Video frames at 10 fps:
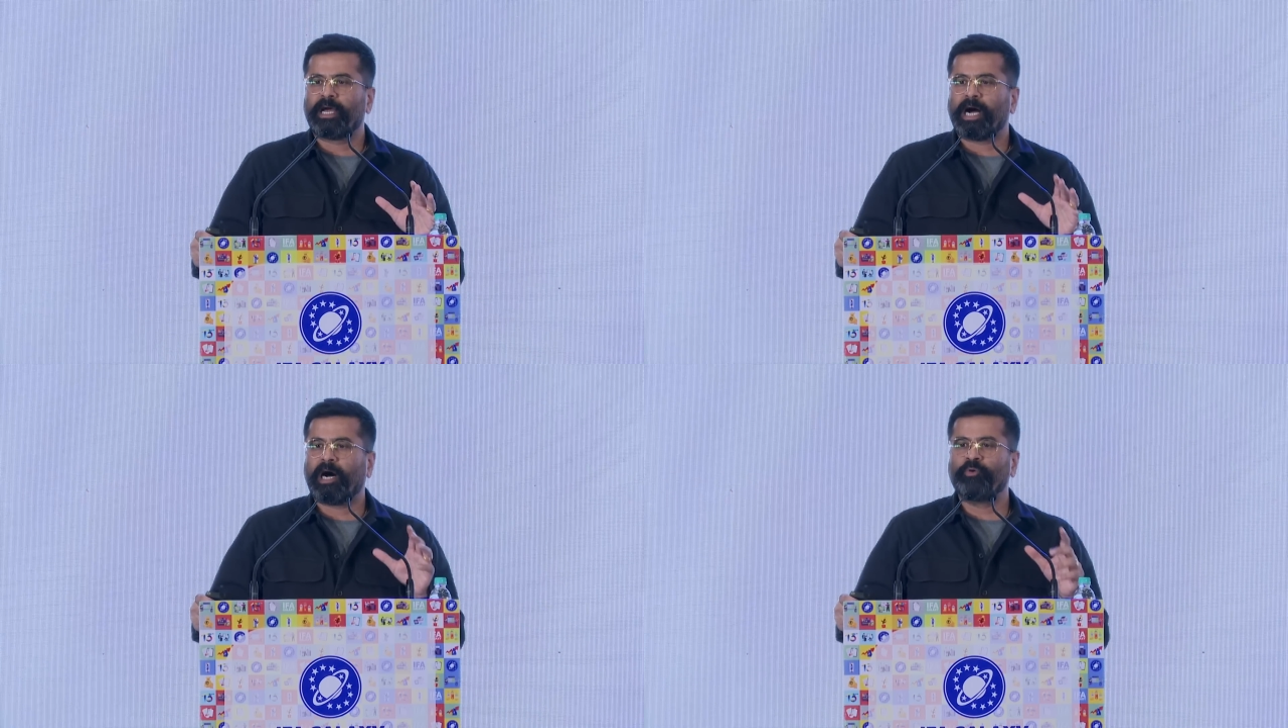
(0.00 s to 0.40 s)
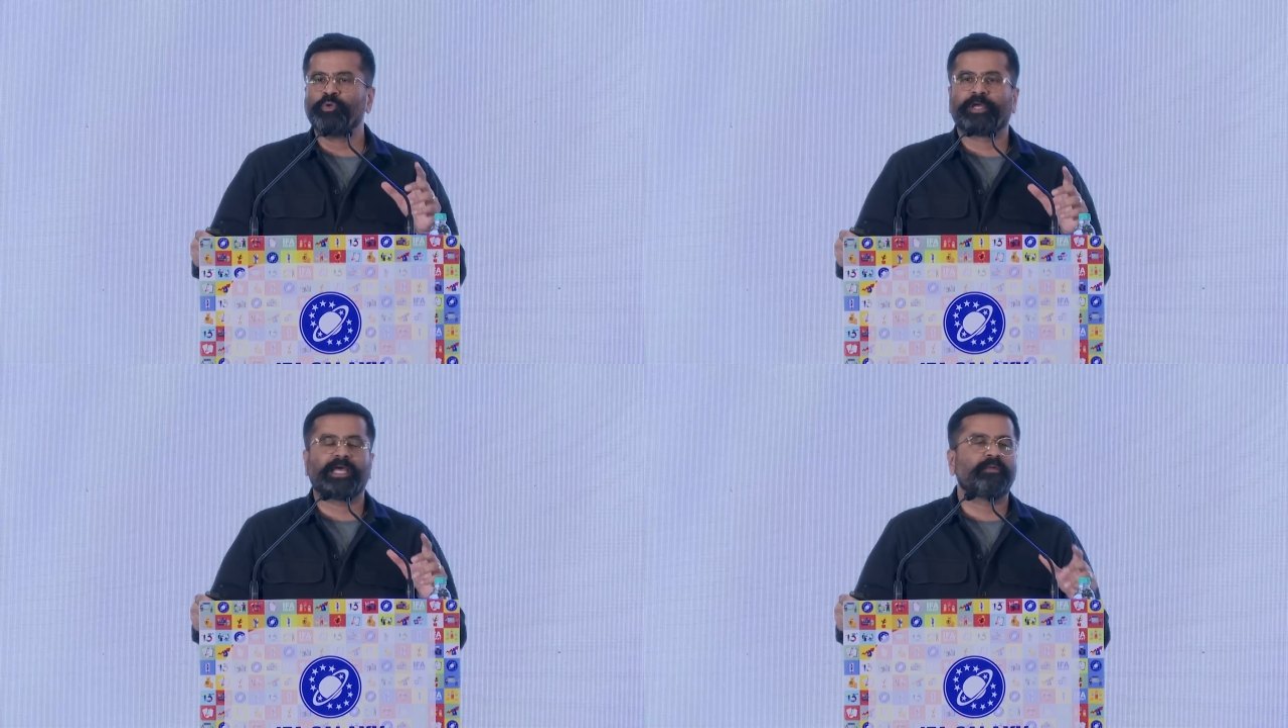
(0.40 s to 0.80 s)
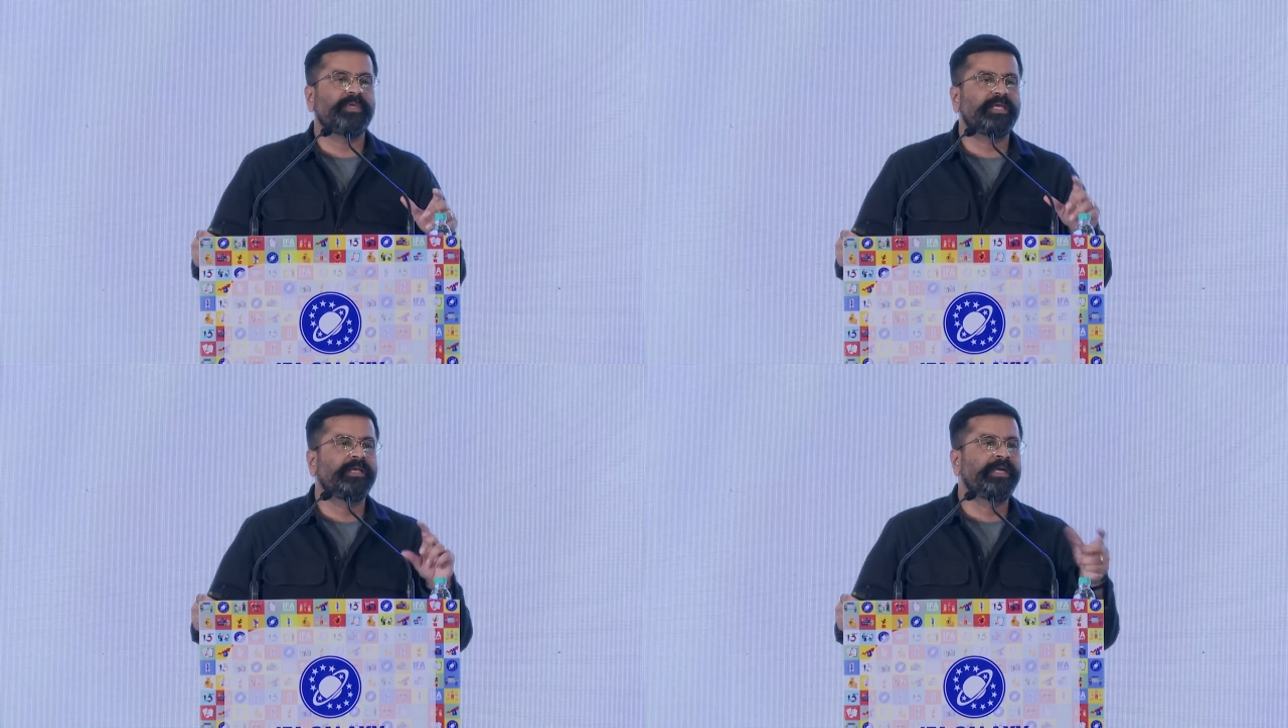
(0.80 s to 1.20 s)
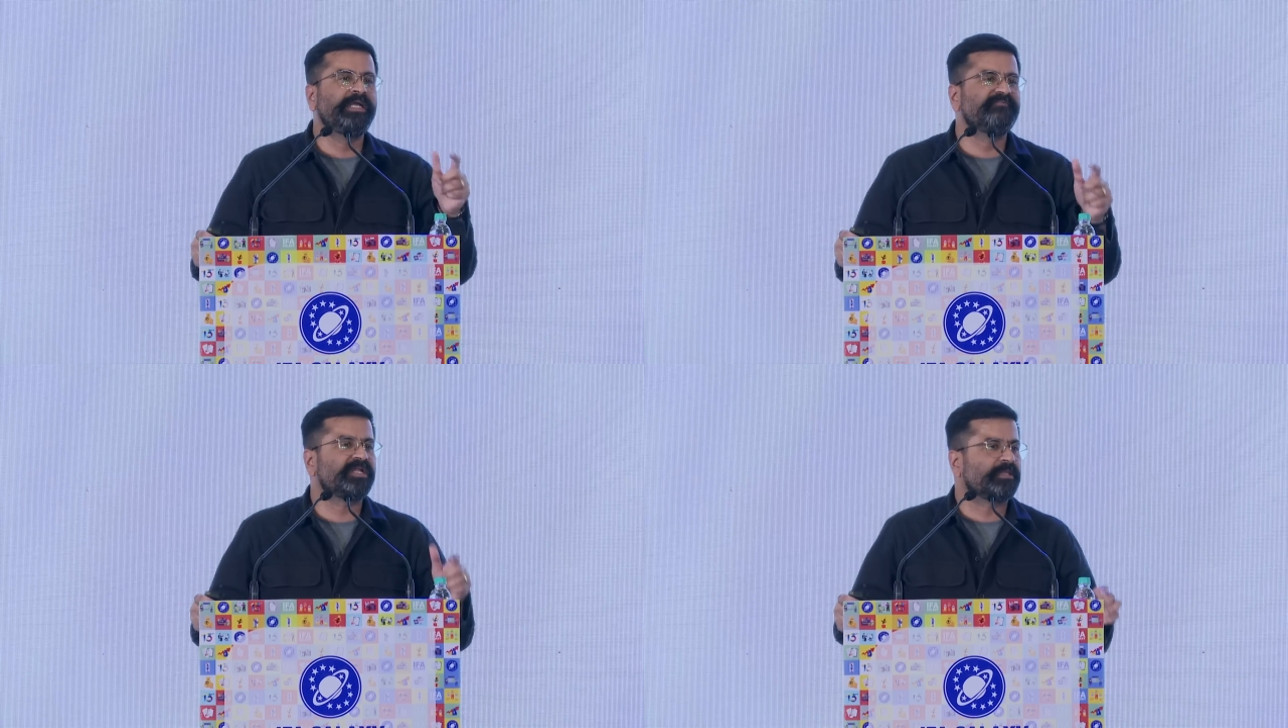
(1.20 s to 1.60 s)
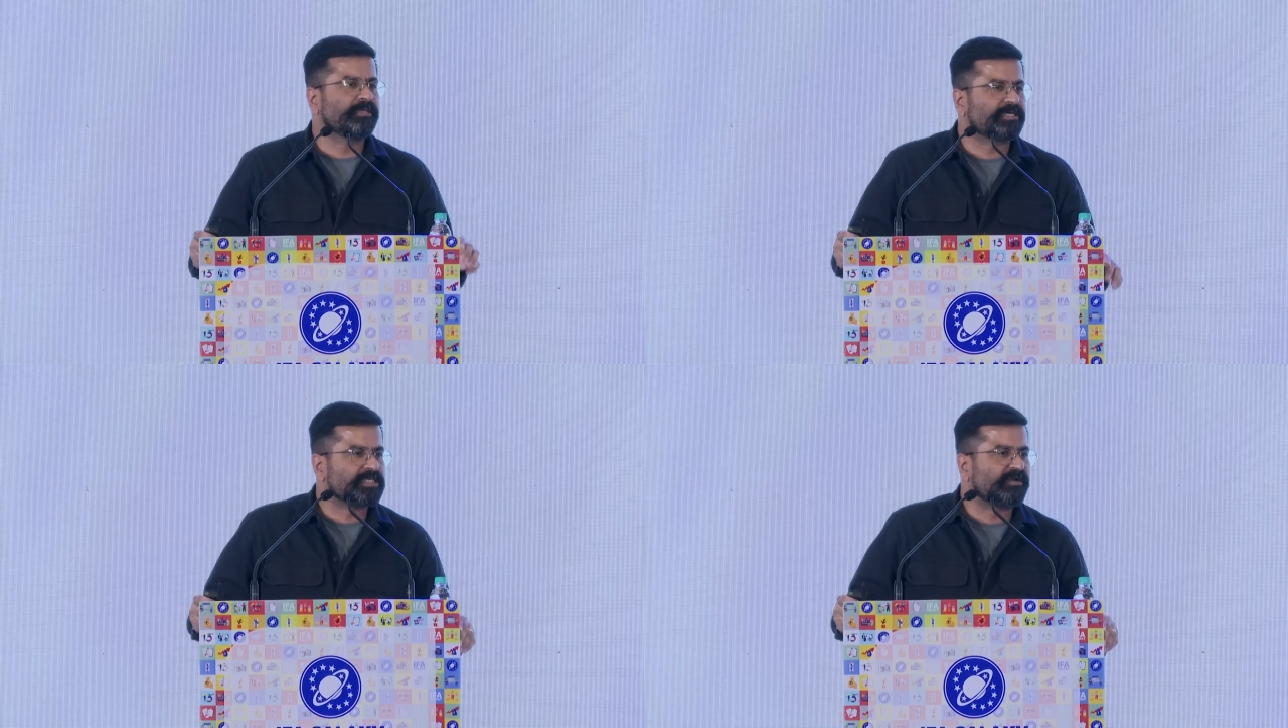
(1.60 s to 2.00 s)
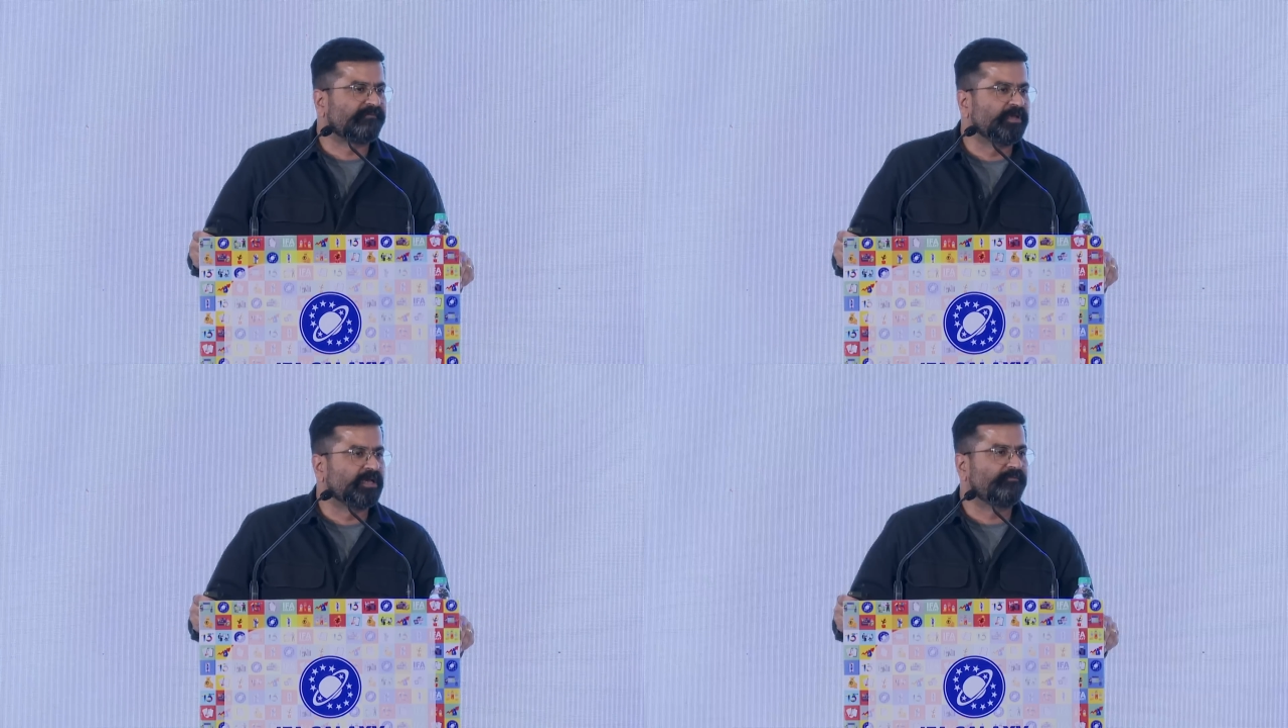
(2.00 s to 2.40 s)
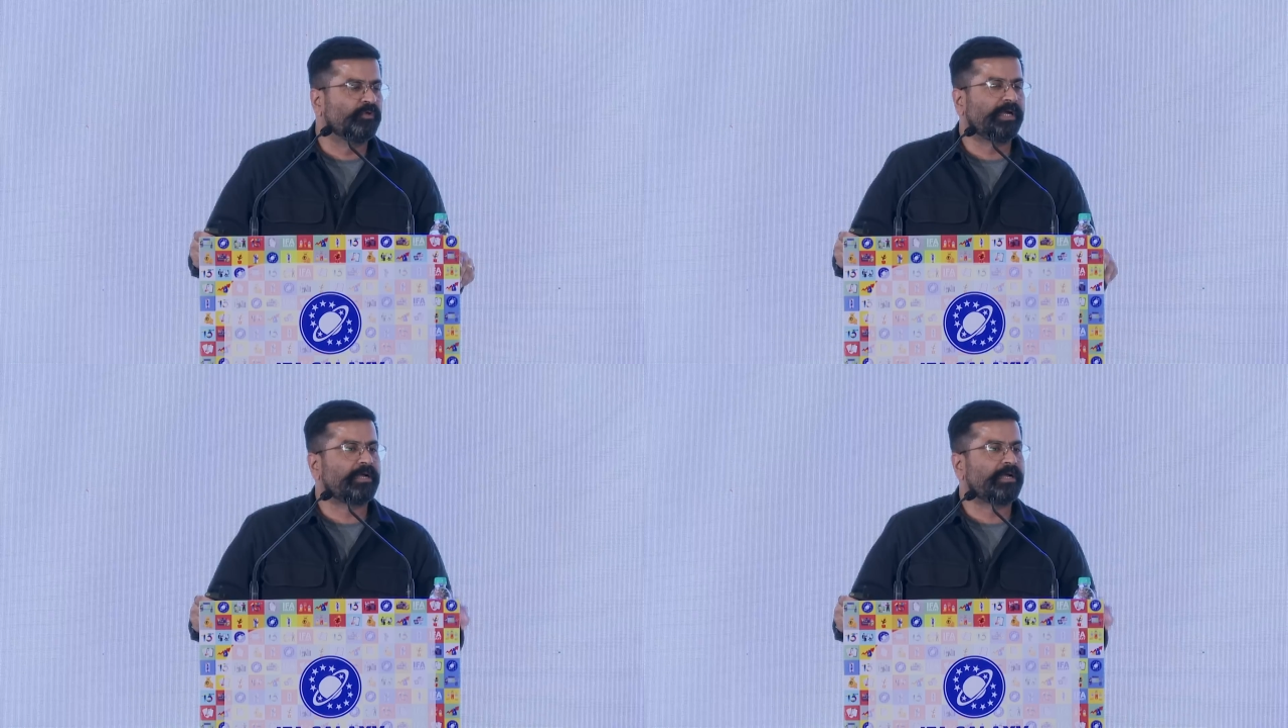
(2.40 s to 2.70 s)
How you can be greedy when others are fearful